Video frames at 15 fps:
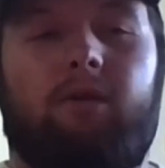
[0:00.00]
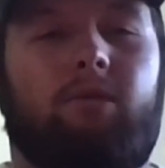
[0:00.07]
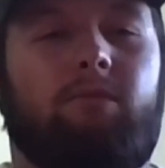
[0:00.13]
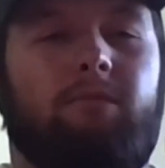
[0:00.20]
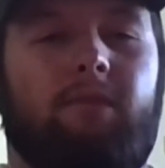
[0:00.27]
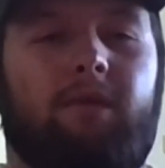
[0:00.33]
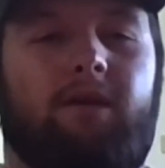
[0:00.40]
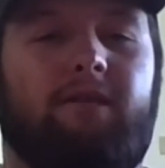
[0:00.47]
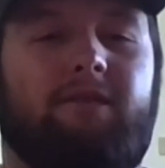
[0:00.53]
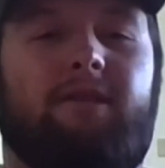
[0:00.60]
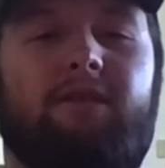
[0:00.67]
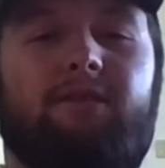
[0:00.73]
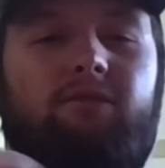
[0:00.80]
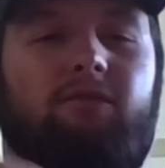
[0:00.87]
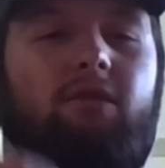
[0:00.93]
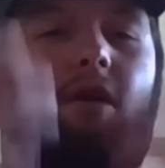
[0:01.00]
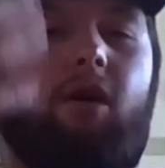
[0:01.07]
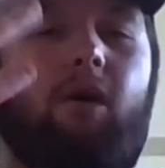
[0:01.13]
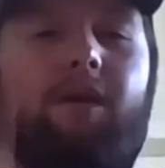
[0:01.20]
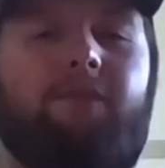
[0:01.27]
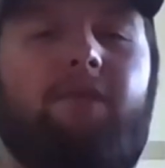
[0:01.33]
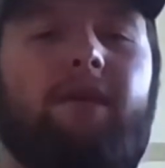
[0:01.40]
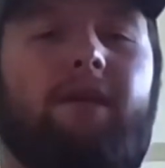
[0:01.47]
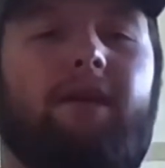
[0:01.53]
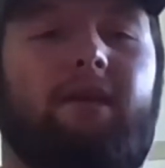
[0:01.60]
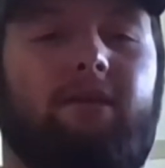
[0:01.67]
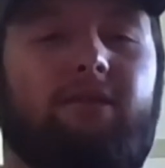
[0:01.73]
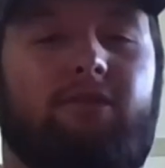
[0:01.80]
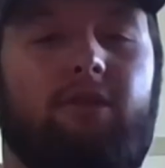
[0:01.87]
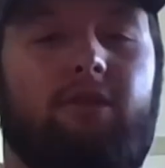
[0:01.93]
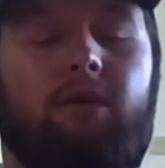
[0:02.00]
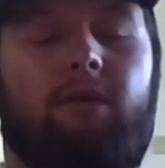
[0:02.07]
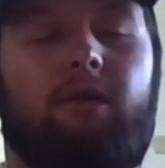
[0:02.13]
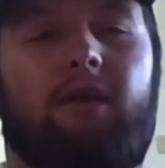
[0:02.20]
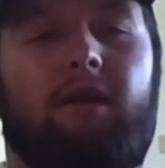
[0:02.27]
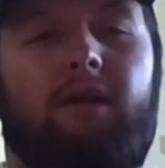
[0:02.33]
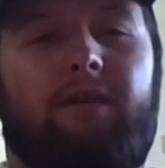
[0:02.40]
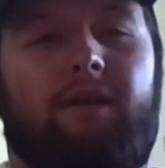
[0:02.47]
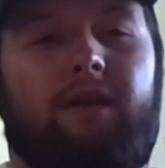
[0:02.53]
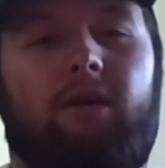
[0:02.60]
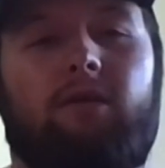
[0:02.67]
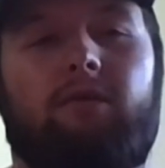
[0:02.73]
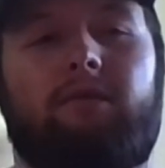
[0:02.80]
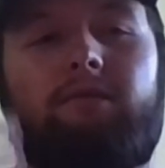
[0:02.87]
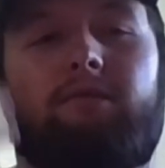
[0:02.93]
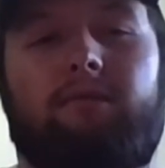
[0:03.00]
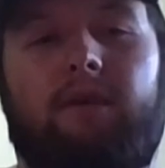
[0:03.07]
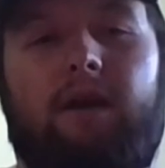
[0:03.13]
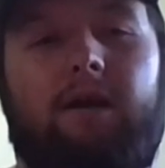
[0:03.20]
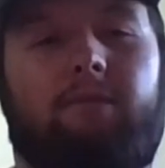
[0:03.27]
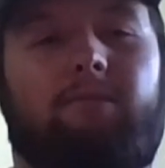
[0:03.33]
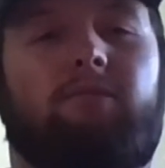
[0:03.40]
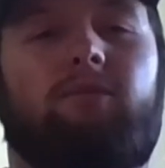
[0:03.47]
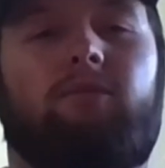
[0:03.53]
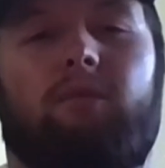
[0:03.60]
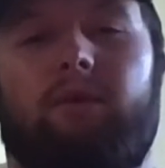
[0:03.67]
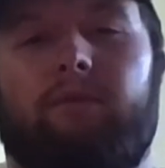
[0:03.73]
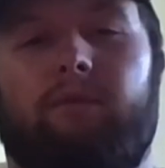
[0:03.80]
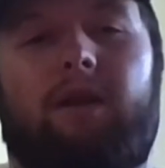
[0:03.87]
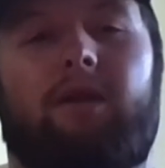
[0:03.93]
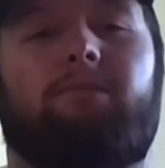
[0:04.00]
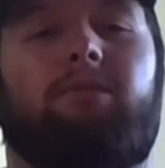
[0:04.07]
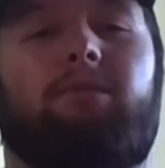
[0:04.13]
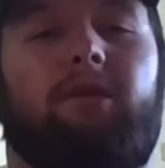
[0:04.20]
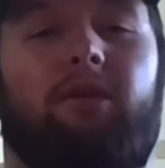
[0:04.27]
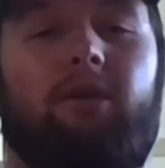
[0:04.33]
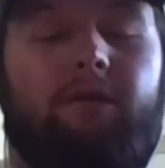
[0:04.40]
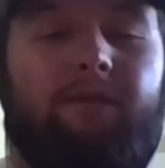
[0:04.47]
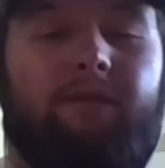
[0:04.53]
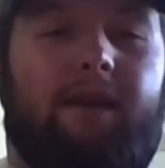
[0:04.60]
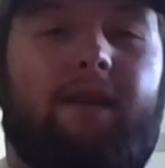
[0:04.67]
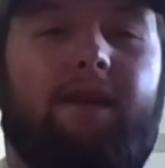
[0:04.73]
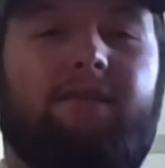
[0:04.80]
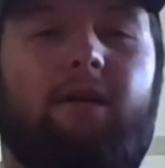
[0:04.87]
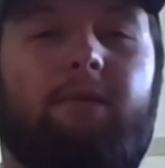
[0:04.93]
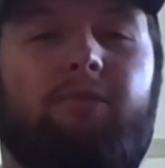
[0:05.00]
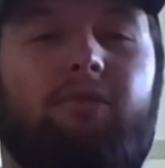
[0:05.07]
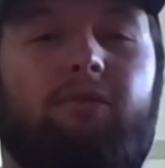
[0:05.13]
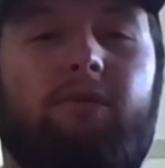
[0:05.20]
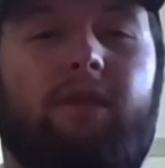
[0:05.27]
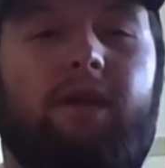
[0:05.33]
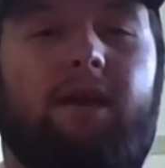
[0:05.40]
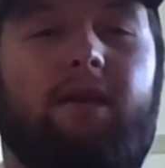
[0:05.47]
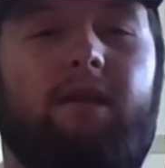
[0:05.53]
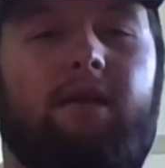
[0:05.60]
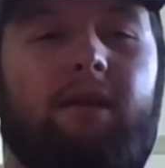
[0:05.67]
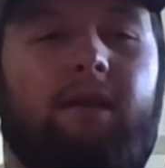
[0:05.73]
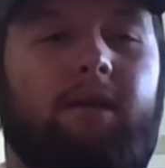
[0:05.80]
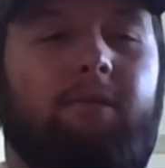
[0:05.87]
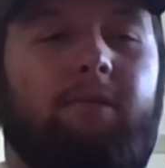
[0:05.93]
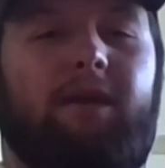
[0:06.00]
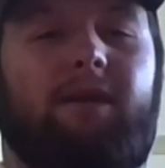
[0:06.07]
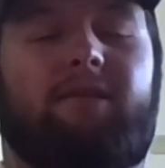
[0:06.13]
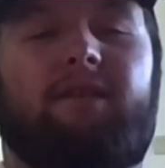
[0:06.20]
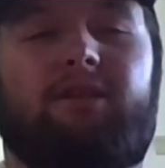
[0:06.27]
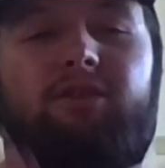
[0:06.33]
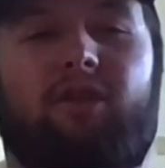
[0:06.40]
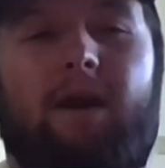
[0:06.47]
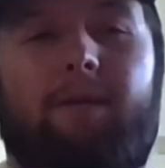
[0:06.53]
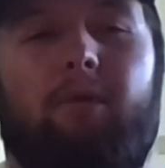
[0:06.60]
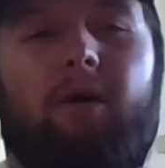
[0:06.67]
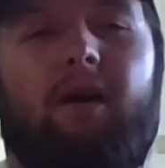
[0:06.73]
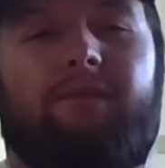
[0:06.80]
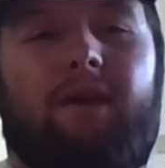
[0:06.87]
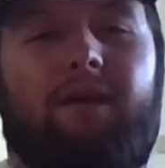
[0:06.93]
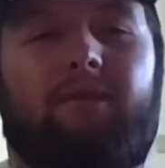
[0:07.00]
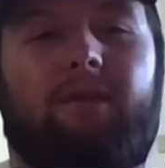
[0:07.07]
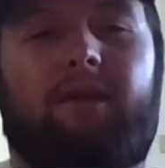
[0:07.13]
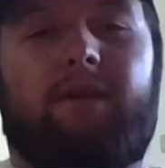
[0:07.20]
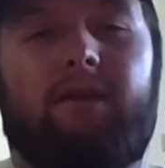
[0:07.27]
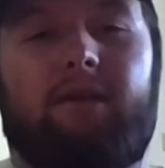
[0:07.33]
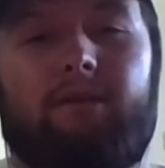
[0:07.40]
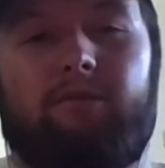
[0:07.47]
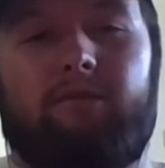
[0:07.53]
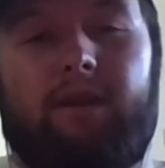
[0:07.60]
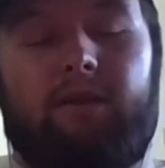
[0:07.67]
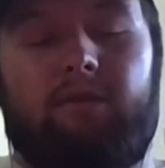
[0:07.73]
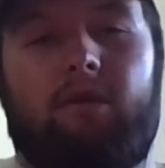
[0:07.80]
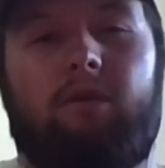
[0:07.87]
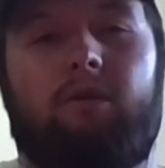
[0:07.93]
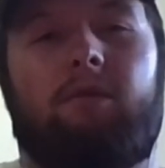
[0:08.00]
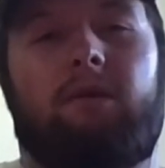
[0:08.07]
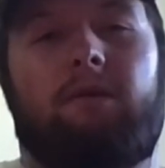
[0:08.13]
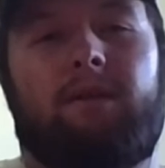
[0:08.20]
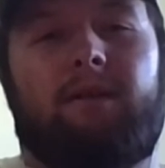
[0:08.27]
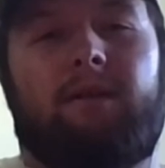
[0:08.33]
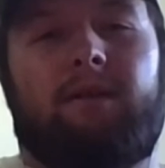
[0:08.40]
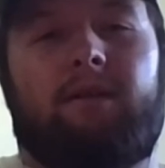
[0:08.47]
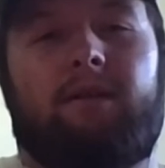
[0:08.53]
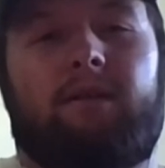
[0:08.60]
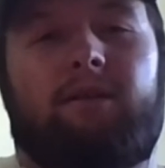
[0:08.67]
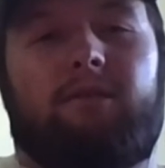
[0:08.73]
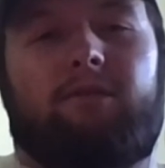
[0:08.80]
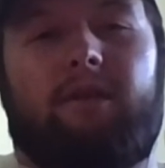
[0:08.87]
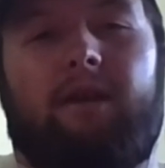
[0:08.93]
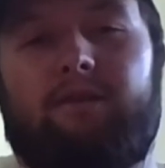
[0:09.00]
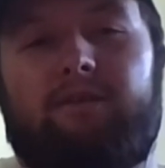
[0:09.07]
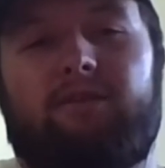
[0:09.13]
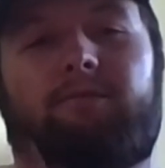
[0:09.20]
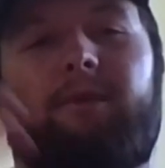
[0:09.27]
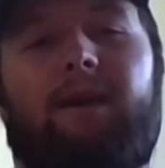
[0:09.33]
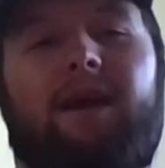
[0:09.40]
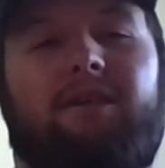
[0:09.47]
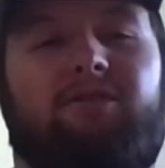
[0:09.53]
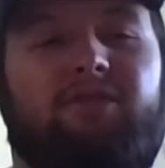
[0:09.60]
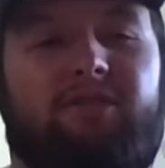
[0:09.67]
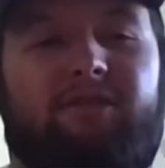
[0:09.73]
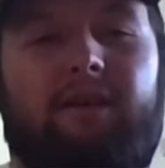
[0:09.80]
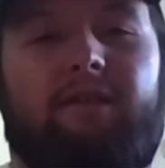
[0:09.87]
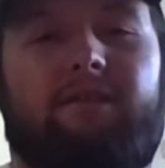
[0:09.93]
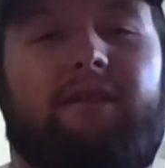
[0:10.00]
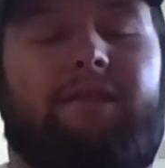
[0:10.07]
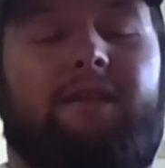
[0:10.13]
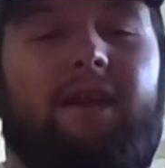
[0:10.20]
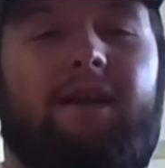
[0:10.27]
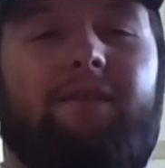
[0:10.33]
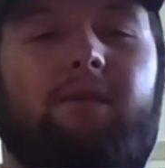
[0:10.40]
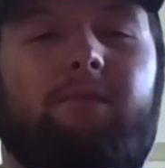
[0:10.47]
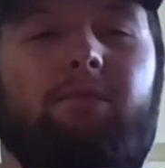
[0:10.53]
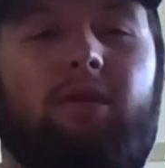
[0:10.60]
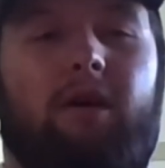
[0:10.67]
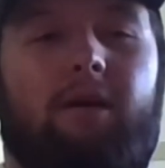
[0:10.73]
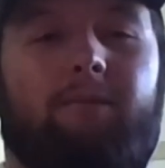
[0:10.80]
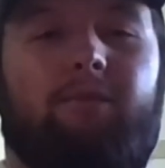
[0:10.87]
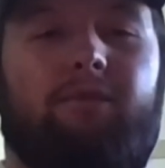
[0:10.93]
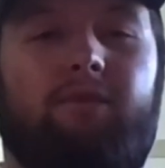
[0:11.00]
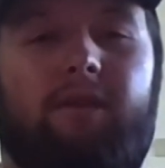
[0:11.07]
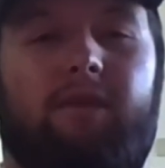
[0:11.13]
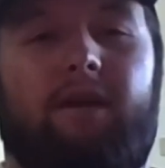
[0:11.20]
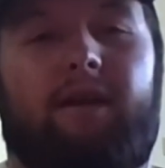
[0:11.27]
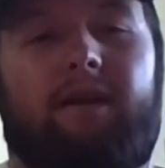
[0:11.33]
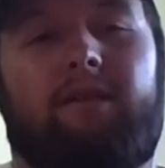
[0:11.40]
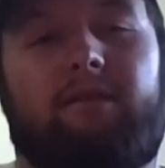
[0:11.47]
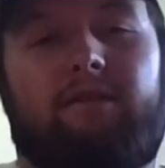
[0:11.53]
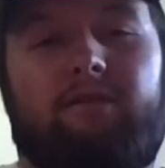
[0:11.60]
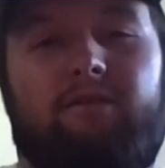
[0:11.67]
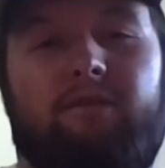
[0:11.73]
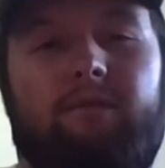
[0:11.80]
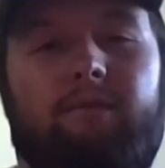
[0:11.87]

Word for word: Nope because these grow every year, so they don't um, wouldn't want to put nerve endings up through there because they drop off every year and regrow. Okay. So that'd just be extra cells that they'd have to put up through their antlers.